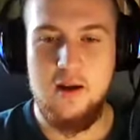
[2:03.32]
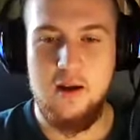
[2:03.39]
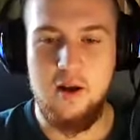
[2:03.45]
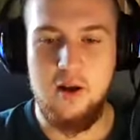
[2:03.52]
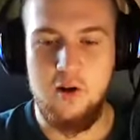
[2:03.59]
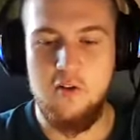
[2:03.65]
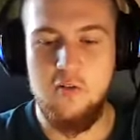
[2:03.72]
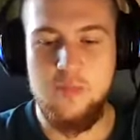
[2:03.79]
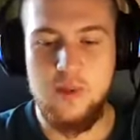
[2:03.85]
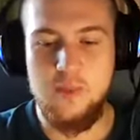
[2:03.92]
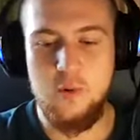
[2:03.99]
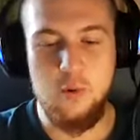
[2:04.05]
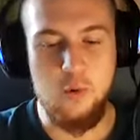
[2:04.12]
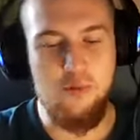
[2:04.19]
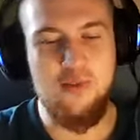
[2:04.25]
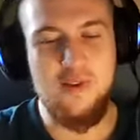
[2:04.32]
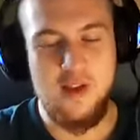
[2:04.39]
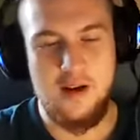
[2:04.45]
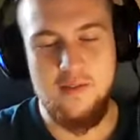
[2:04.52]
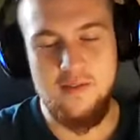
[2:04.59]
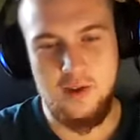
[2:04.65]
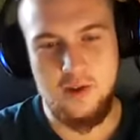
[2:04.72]
a lot of people already
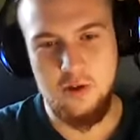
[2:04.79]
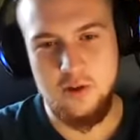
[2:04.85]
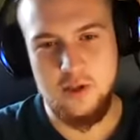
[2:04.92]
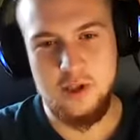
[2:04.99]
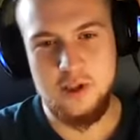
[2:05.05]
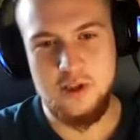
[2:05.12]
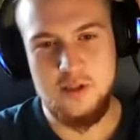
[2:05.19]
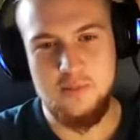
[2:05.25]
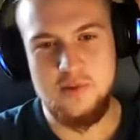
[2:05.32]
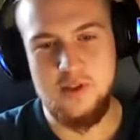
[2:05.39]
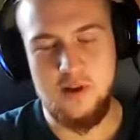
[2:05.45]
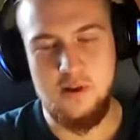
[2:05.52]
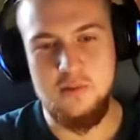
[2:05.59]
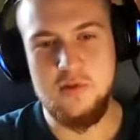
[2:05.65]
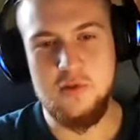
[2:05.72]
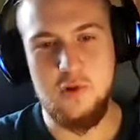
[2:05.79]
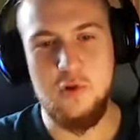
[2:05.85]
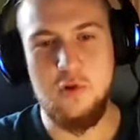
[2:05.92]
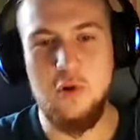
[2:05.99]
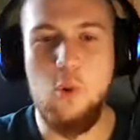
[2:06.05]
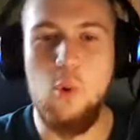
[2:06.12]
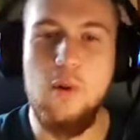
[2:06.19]
have the knowledge themselves or
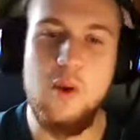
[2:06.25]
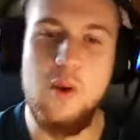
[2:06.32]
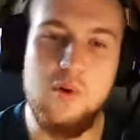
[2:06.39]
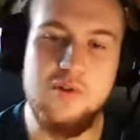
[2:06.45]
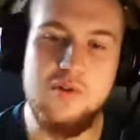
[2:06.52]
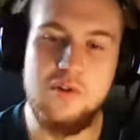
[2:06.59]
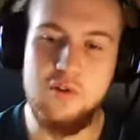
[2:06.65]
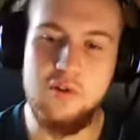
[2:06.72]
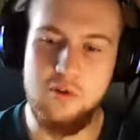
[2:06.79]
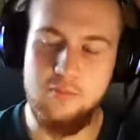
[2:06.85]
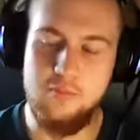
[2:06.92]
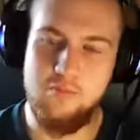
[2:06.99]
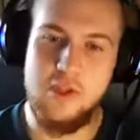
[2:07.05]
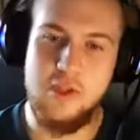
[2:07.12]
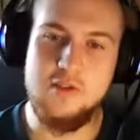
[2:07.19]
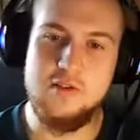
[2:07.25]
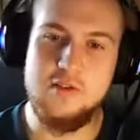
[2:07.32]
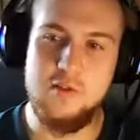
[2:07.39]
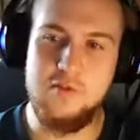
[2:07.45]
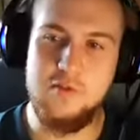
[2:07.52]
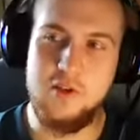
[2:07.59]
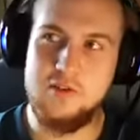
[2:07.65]
know what they want to do.
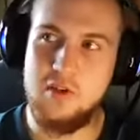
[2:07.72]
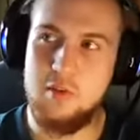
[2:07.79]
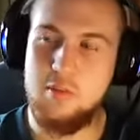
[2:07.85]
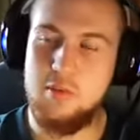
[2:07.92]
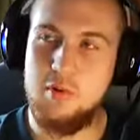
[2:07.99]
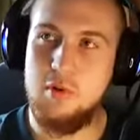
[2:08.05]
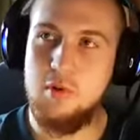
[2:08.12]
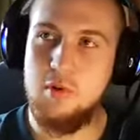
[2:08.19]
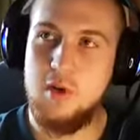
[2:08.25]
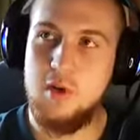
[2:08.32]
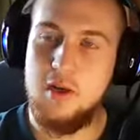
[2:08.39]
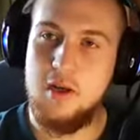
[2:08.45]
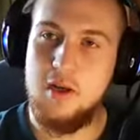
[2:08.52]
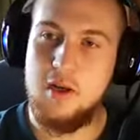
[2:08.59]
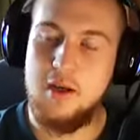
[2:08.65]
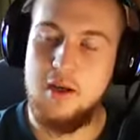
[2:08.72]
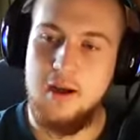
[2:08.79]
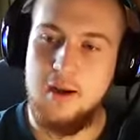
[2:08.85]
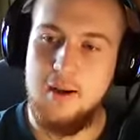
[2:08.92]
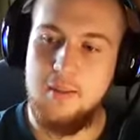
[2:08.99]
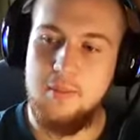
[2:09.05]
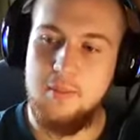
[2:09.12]
So for example,
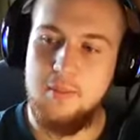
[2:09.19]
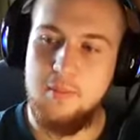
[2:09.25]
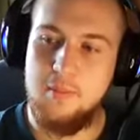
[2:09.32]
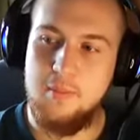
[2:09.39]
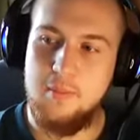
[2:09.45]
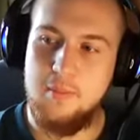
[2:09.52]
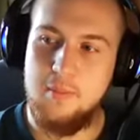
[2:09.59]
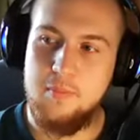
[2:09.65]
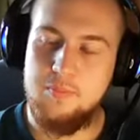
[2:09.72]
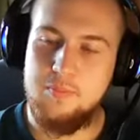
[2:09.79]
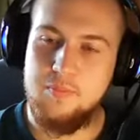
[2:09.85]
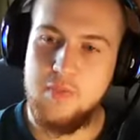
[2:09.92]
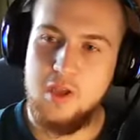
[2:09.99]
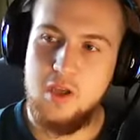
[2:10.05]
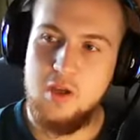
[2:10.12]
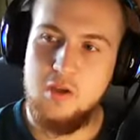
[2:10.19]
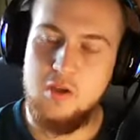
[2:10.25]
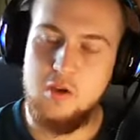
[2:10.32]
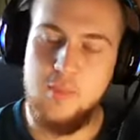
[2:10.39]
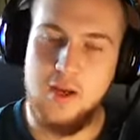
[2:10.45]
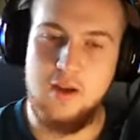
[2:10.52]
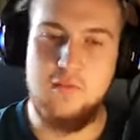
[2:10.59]

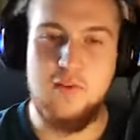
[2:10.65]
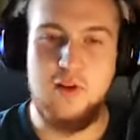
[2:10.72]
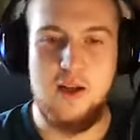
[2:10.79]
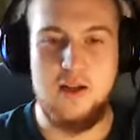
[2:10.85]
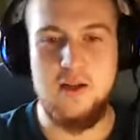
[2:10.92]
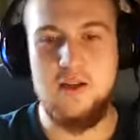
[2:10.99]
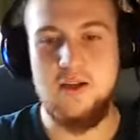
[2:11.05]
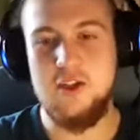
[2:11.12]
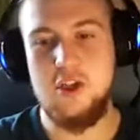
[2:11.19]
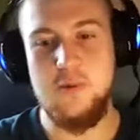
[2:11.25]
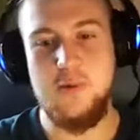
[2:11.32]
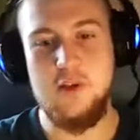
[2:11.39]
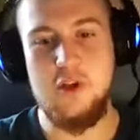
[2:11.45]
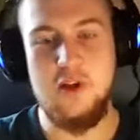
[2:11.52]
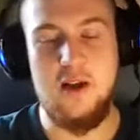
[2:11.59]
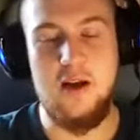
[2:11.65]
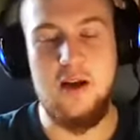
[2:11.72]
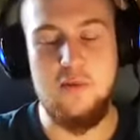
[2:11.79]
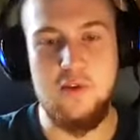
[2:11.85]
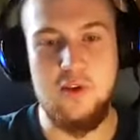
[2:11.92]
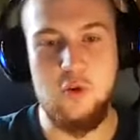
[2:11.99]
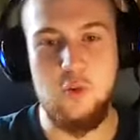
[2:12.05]
you may have had like an issue in your
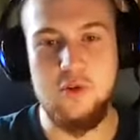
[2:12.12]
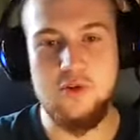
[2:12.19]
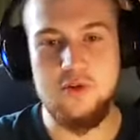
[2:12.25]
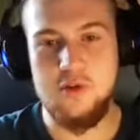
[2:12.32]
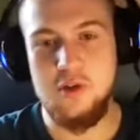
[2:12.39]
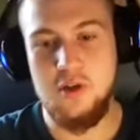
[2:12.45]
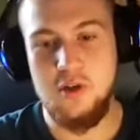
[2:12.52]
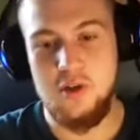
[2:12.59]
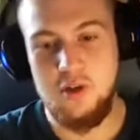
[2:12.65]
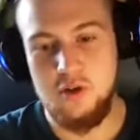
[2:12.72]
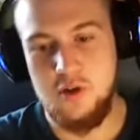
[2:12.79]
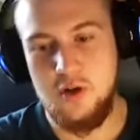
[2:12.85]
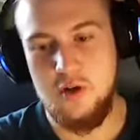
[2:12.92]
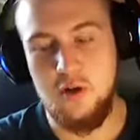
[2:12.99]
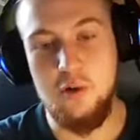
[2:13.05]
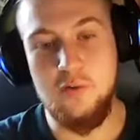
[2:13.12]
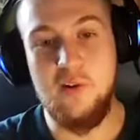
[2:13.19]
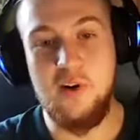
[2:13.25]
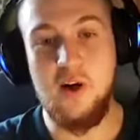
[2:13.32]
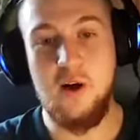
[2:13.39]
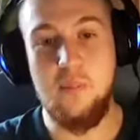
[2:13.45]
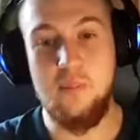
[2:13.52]
life that you want to try and
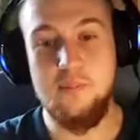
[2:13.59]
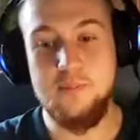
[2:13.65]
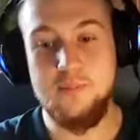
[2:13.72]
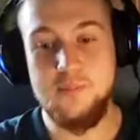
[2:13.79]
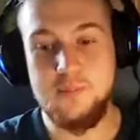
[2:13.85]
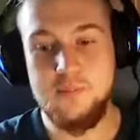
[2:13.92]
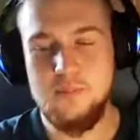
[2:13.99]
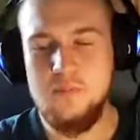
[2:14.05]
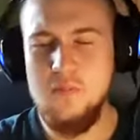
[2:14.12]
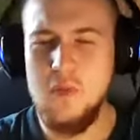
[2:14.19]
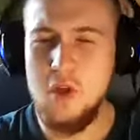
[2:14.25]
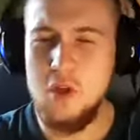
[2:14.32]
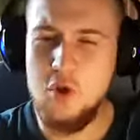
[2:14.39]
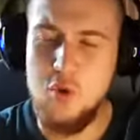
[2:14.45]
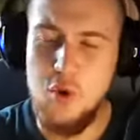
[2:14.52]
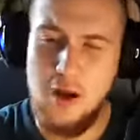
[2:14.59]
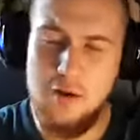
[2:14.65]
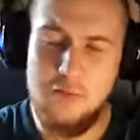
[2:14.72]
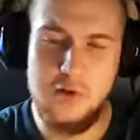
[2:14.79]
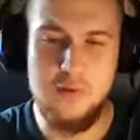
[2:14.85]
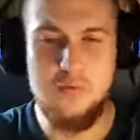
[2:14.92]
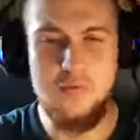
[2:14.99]
overcome, and you
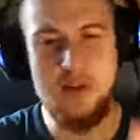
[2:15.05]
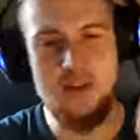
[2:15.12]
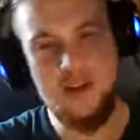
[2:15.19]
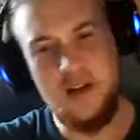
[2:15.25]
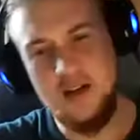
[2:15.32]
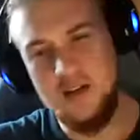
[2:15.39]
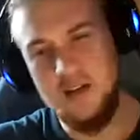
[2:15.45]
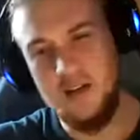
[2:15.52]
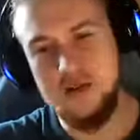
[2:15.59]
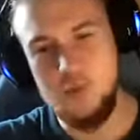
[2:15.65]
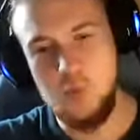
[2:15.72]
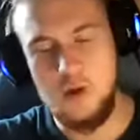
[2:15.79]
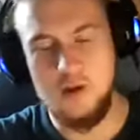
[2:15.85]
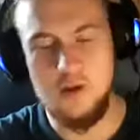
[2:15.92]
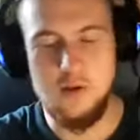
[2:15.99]
have conflicting ideas.